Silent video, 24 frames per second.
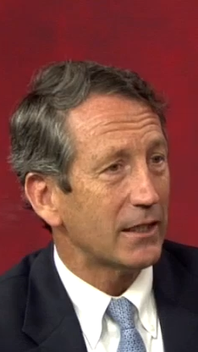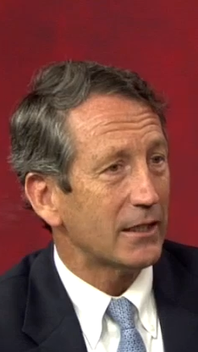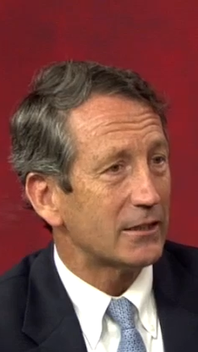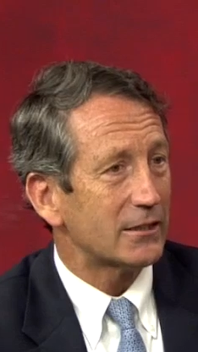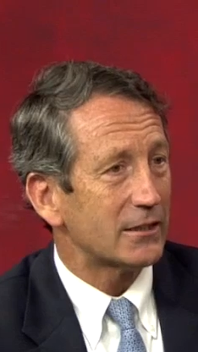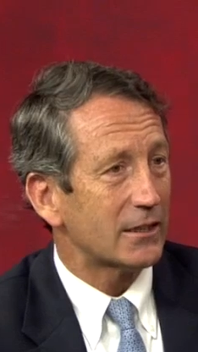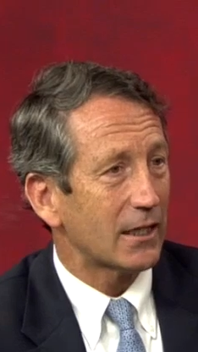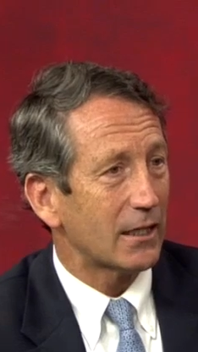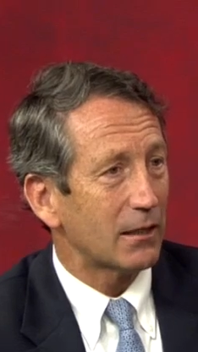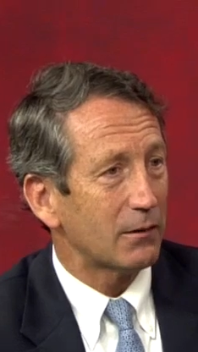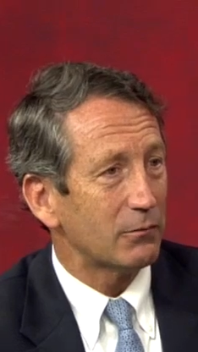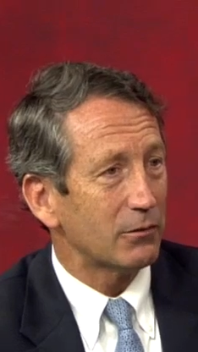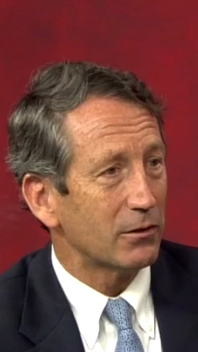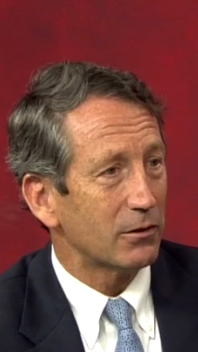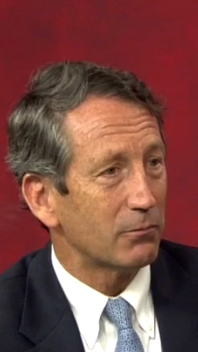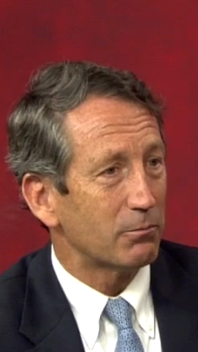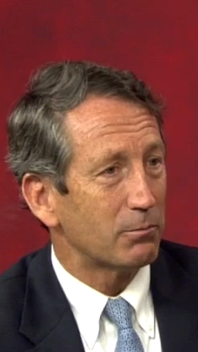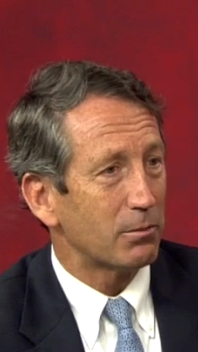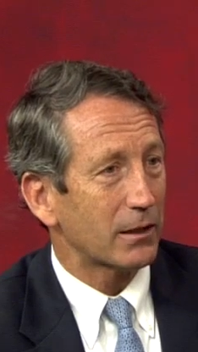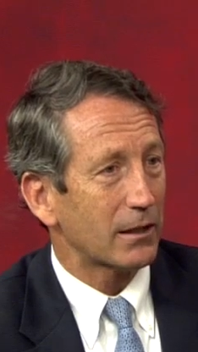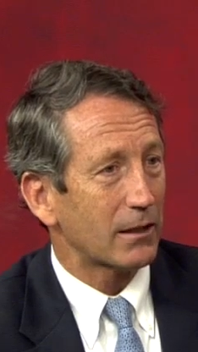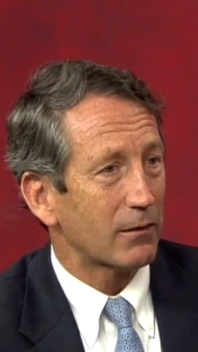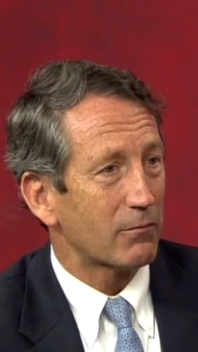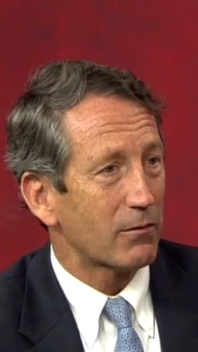Each time you
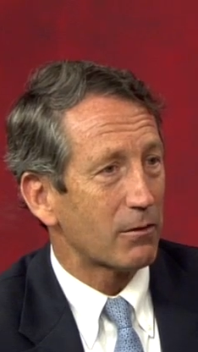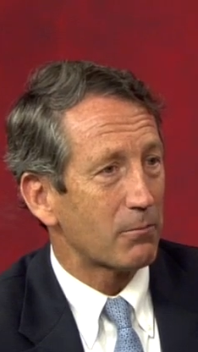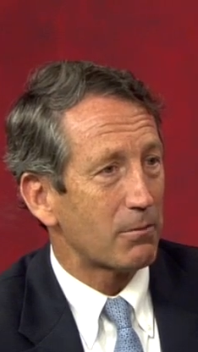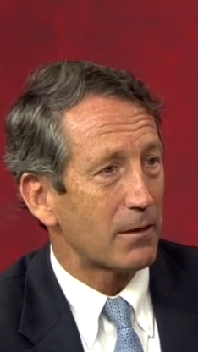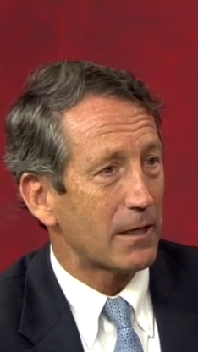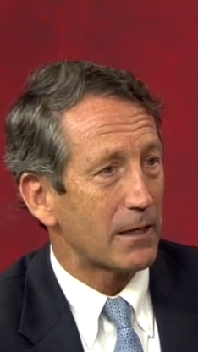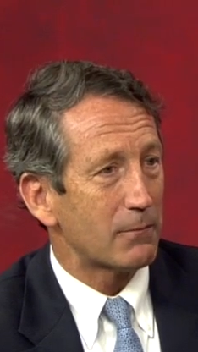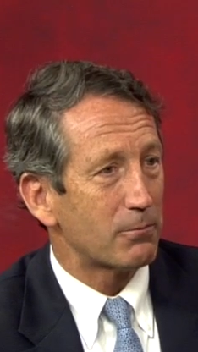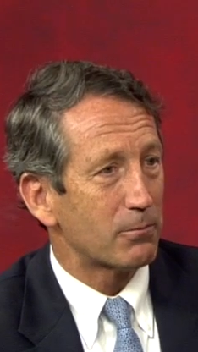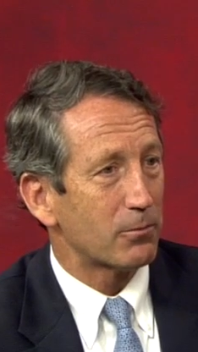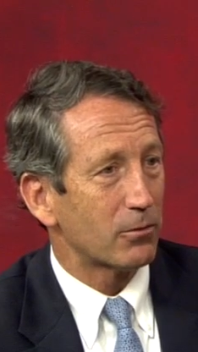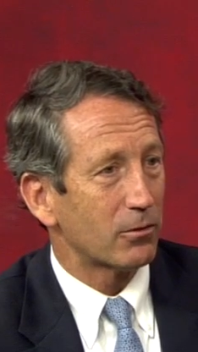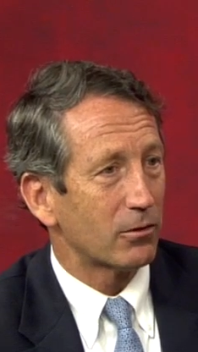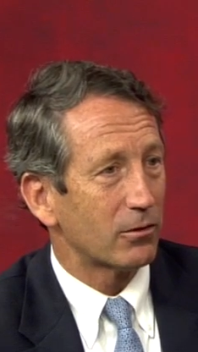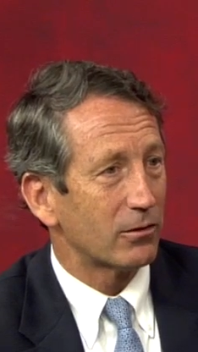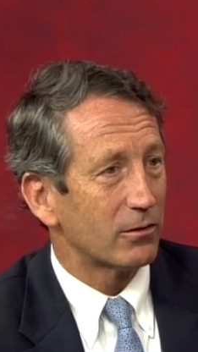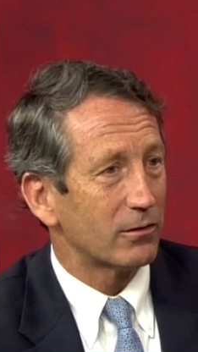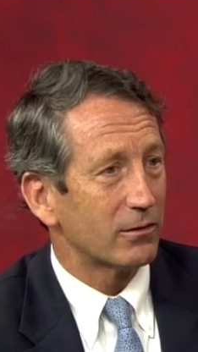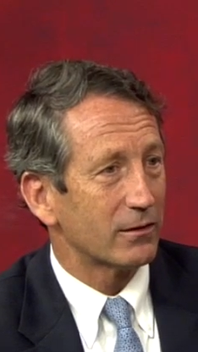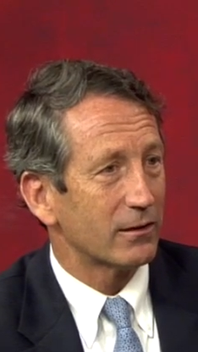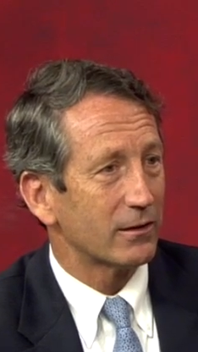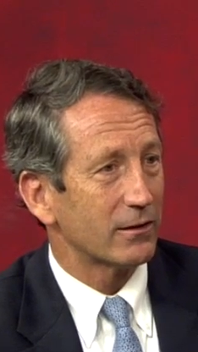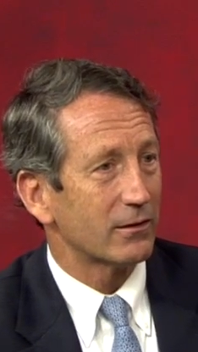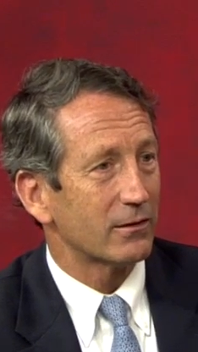pick up the
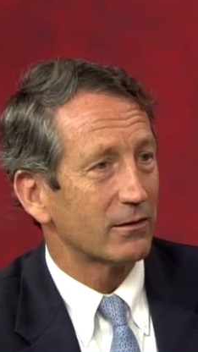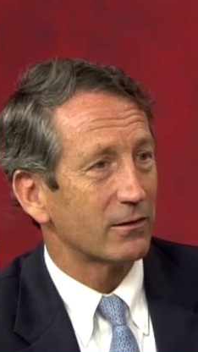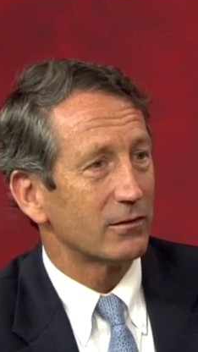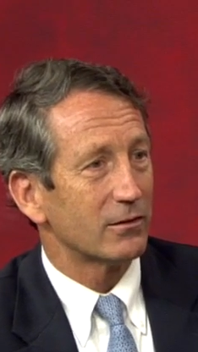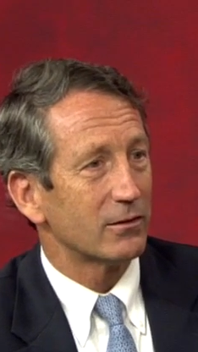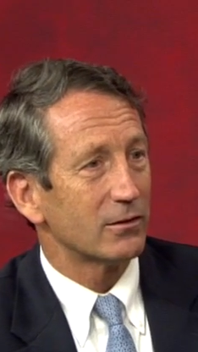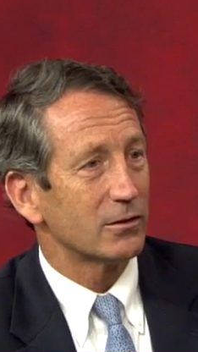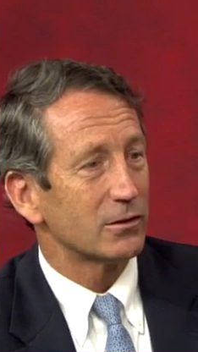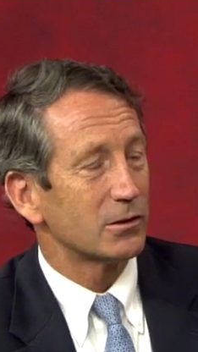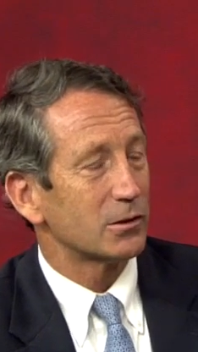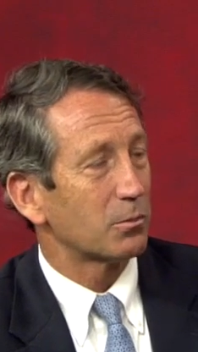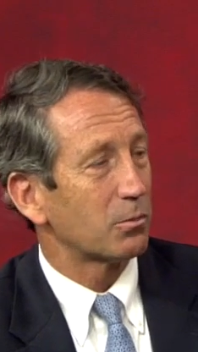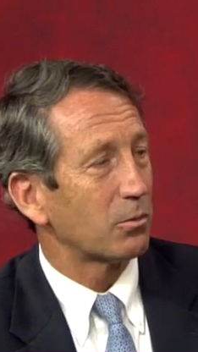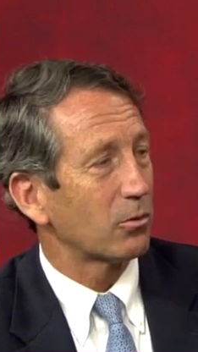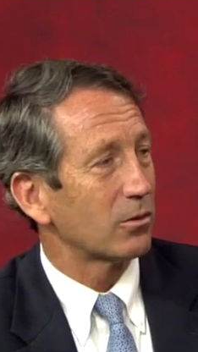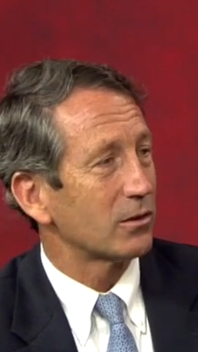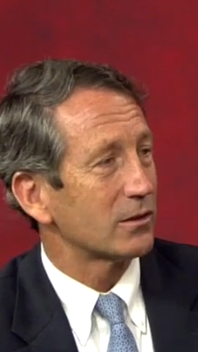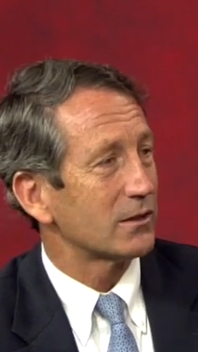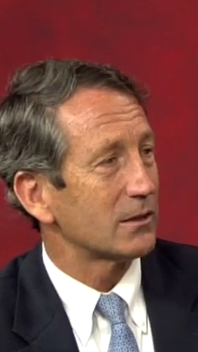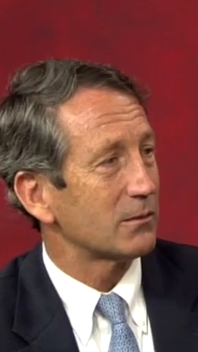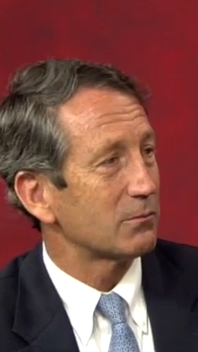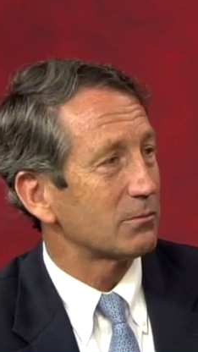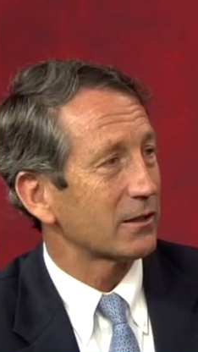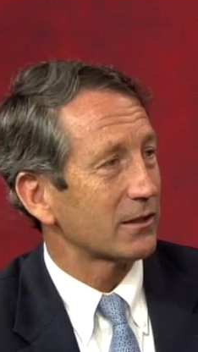paper or hear a news report,
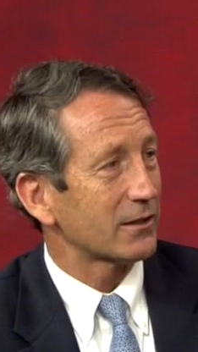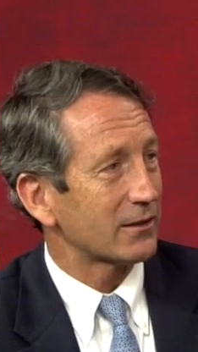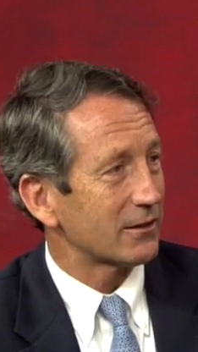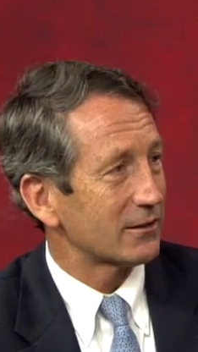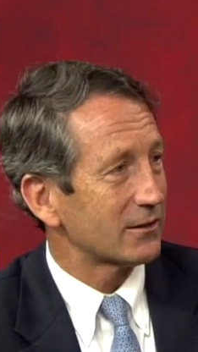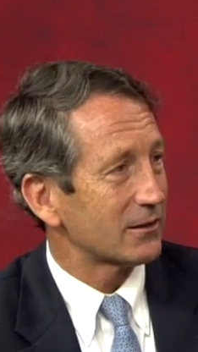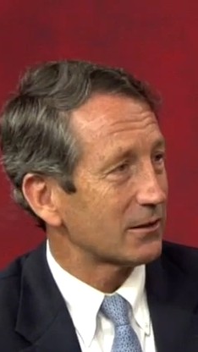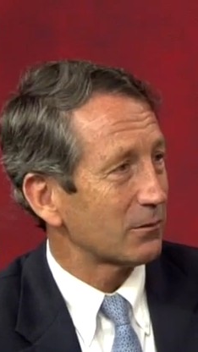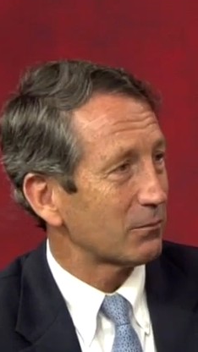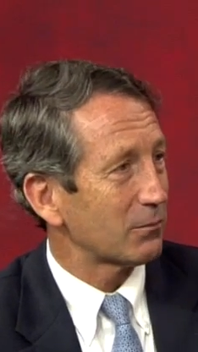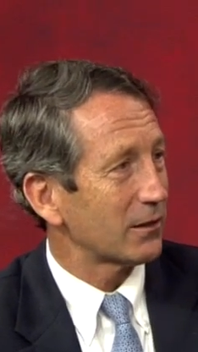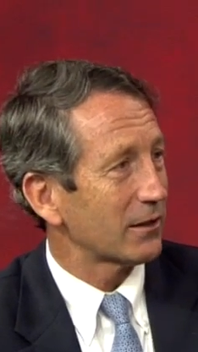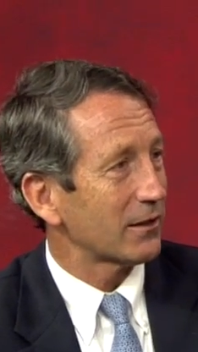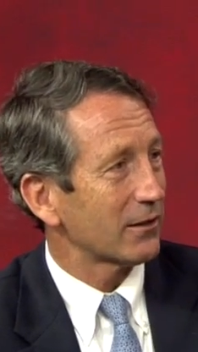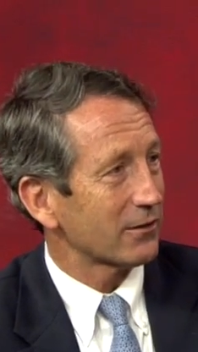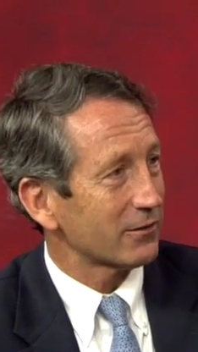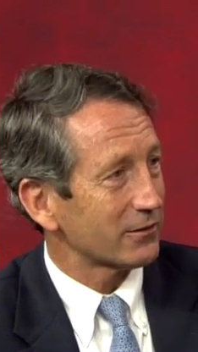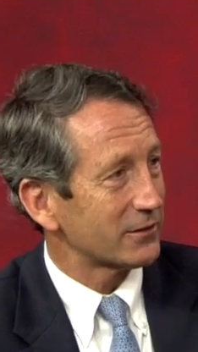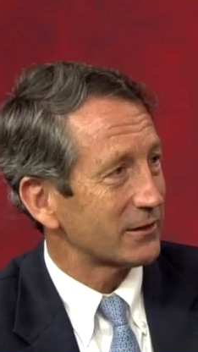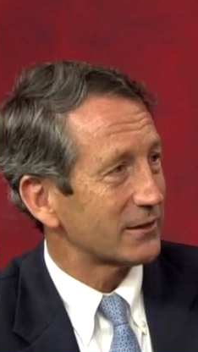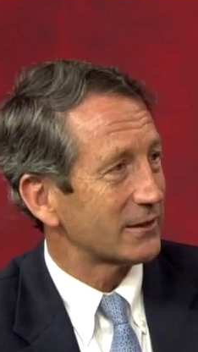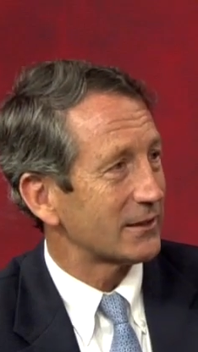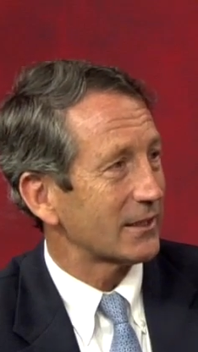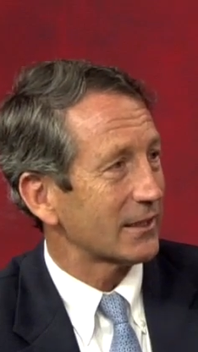it seems like there's somebody
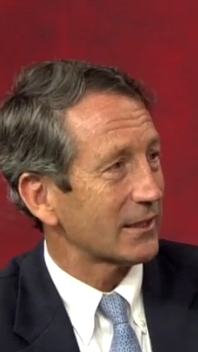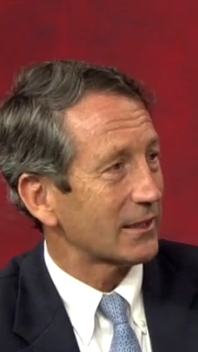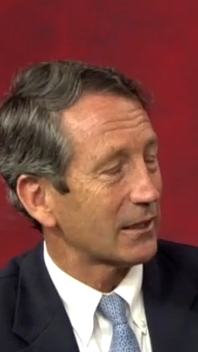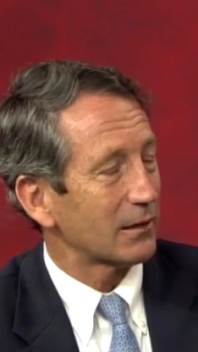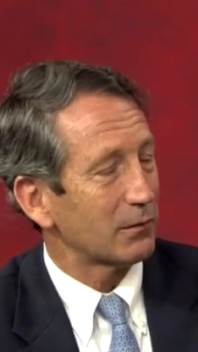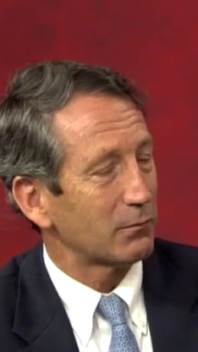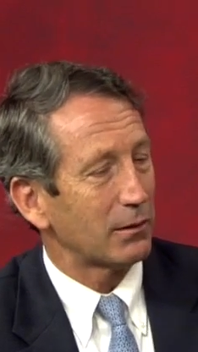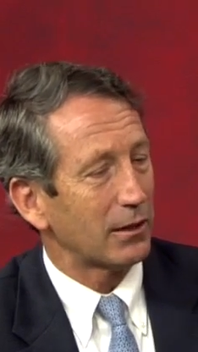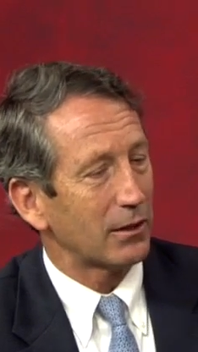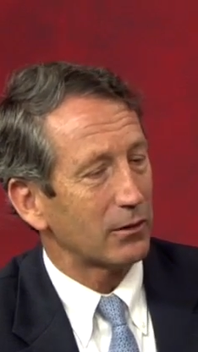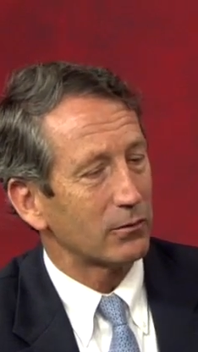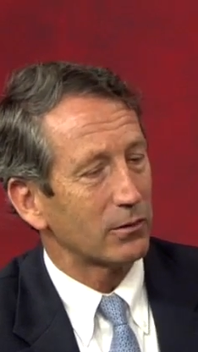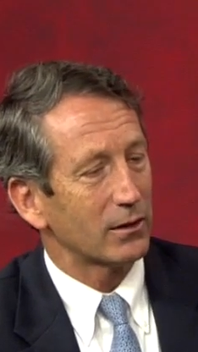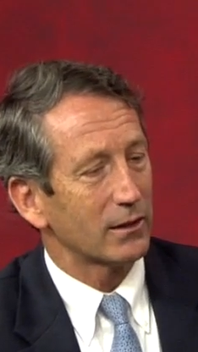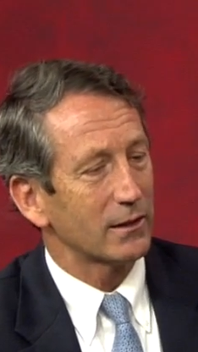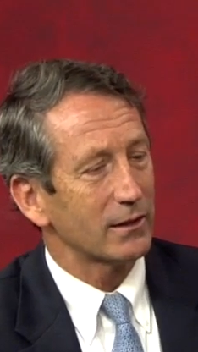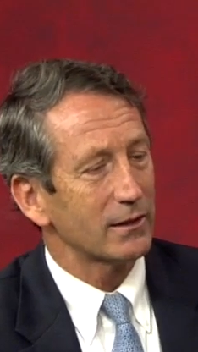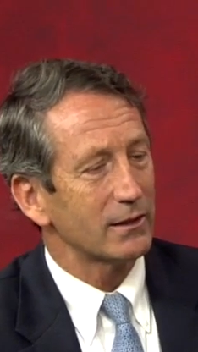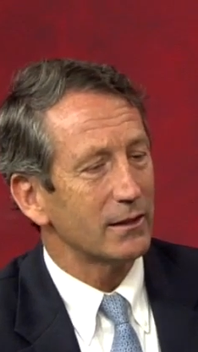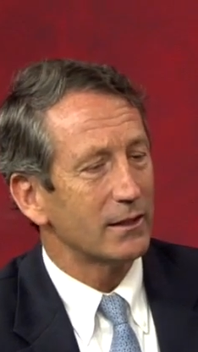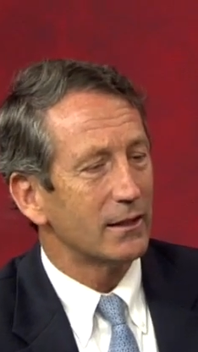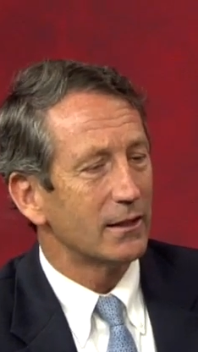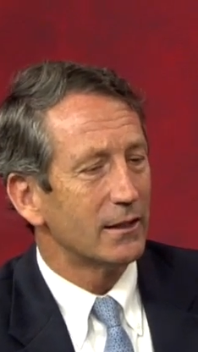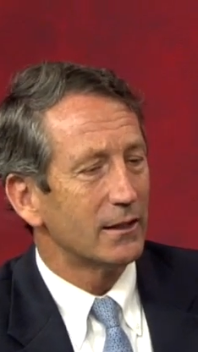else that's thinking about running.